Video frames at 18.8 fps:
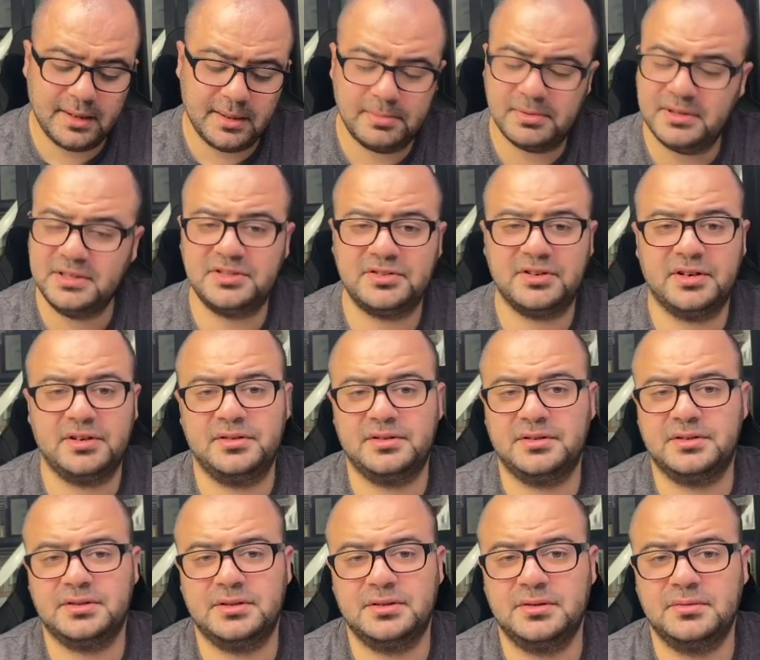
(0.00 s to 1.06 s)
please share
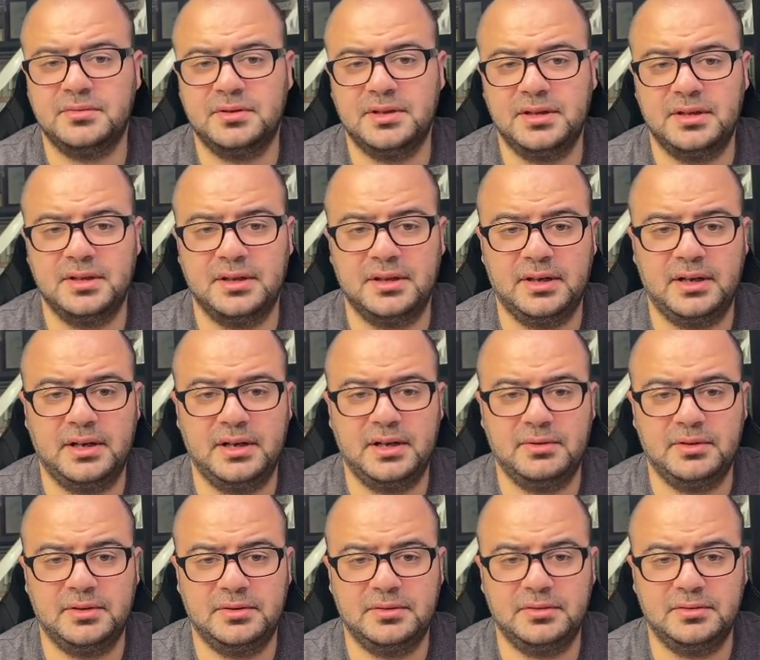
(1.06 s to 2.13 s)
this with
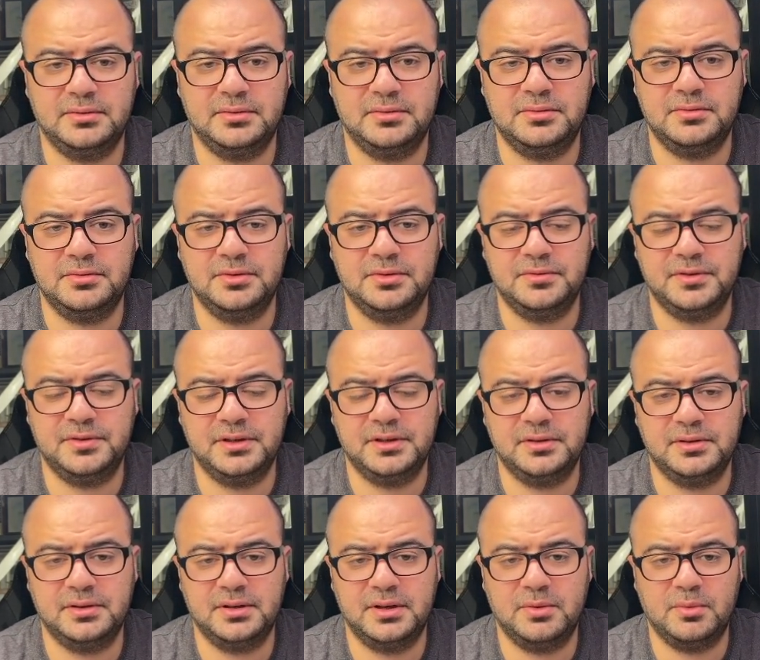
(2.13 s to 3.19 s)
anyone who you
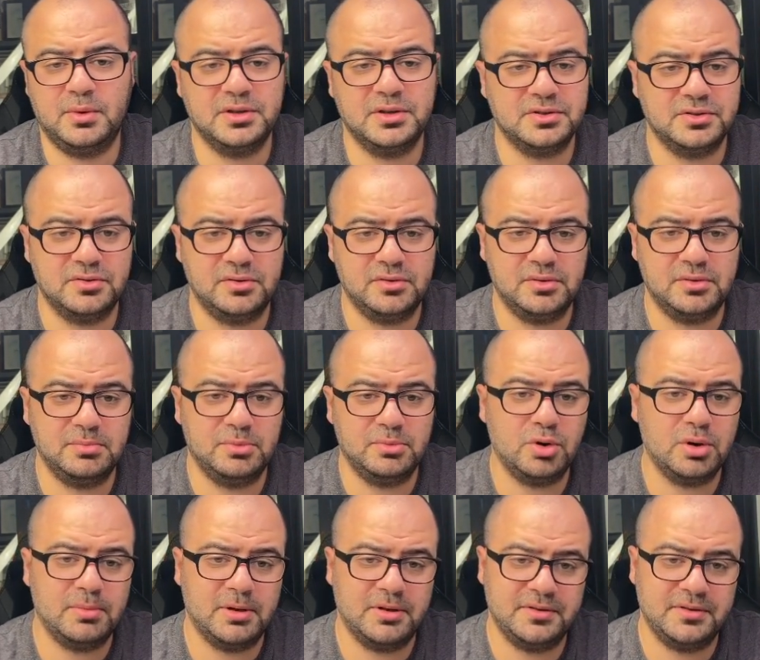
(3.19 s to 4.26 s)
feel wants to learn
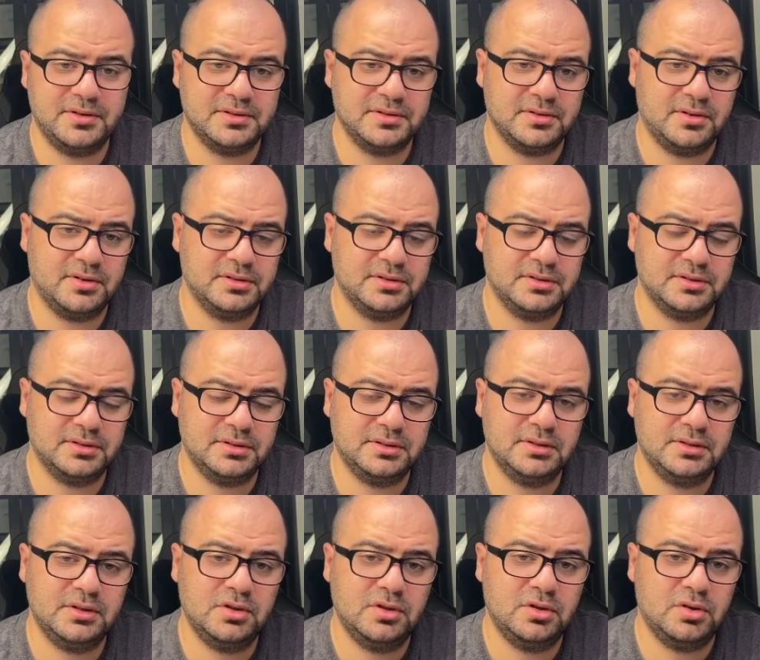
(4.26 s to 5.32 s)
more about this art,
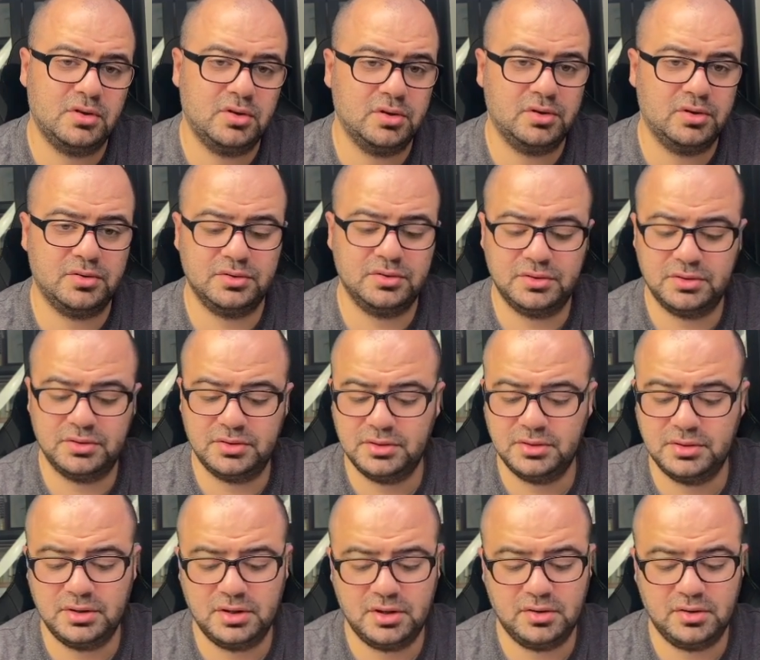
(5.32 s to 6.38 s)
or could,
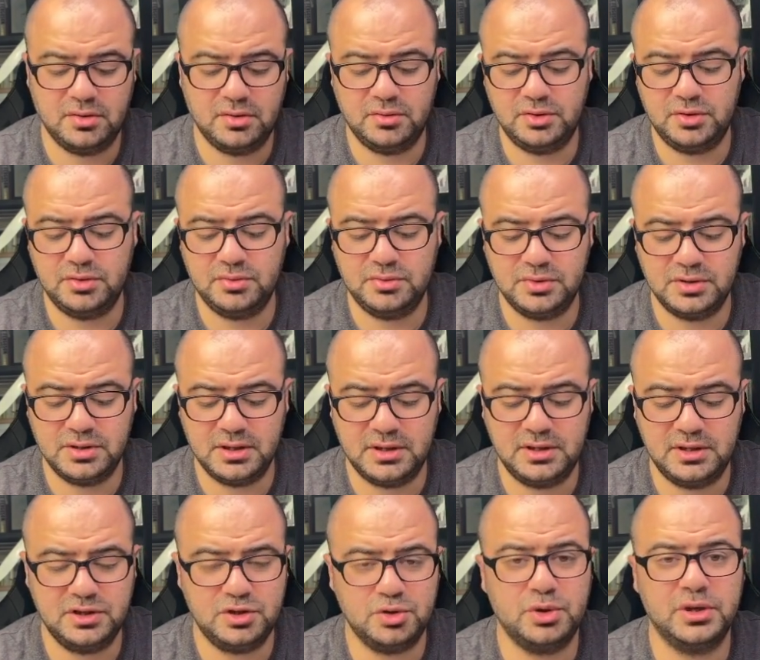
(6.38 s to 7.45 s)
use an
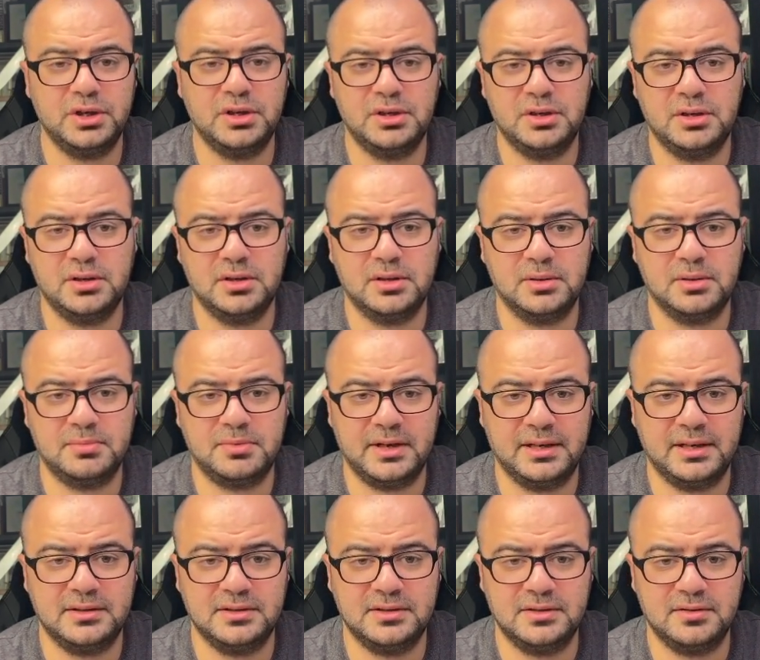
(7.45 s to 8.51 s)
enjoying
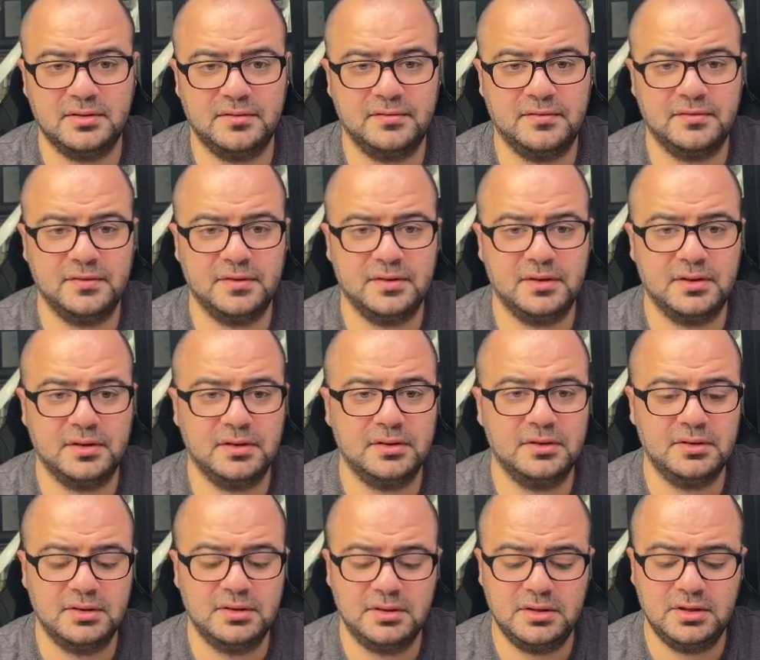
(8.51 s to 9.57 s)
practice of
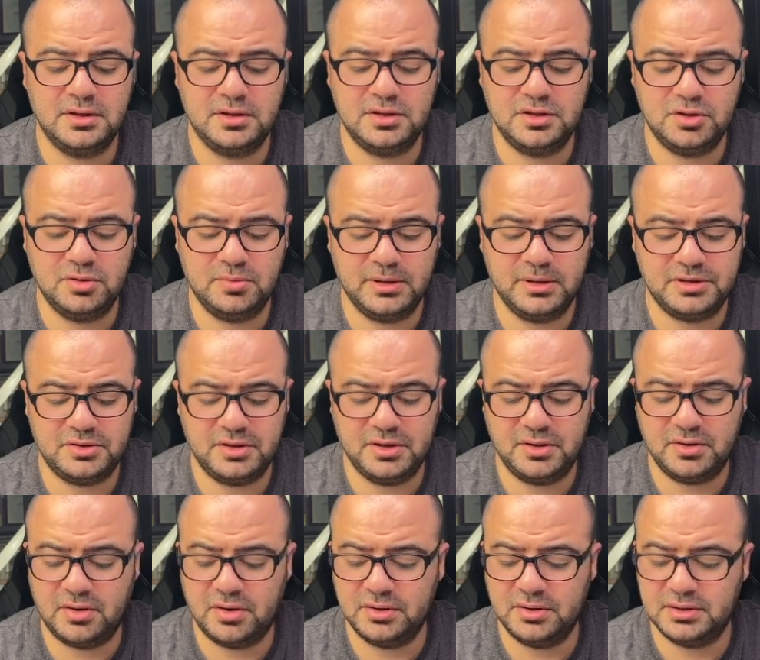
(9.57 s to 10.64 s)

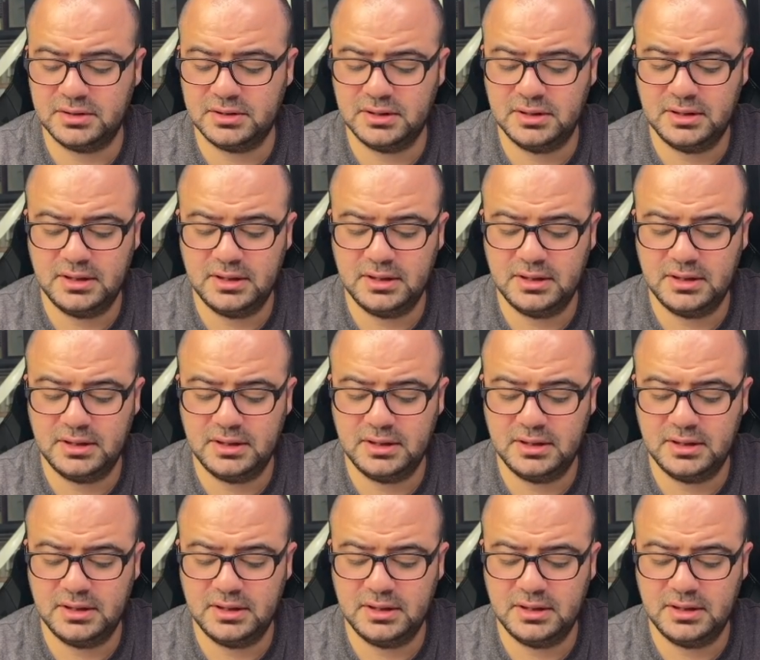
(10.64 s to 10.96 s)
geometric art.